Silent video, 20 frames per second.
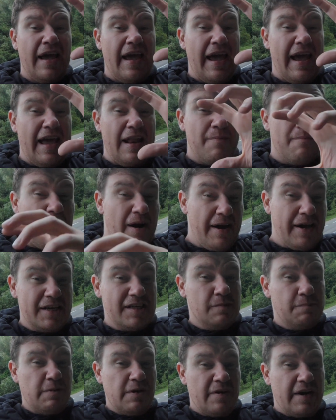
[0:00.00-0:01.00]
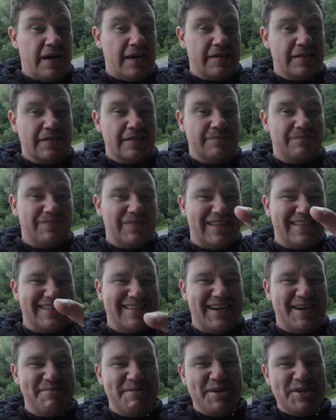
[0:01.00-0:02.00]
and my experience, it's
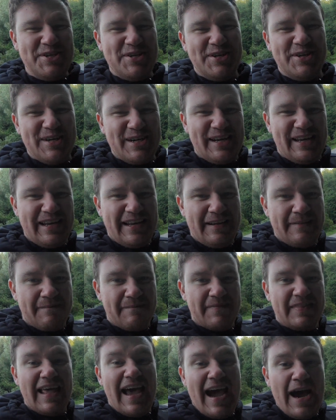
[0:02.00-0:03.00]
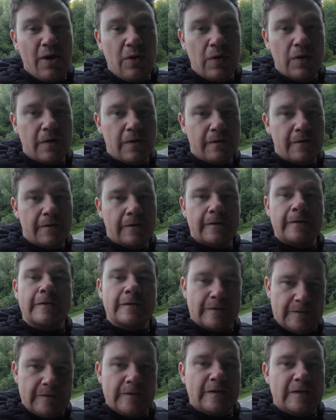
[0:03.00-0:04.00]
coming shortly. Now
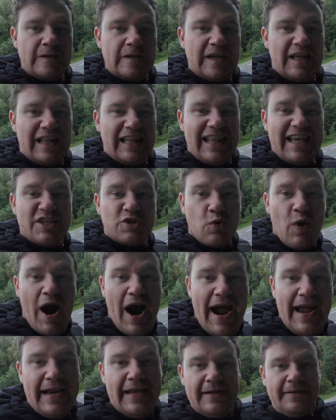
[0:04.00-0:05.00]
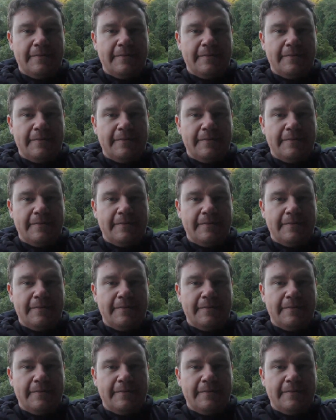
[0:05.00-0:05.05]
let's ride.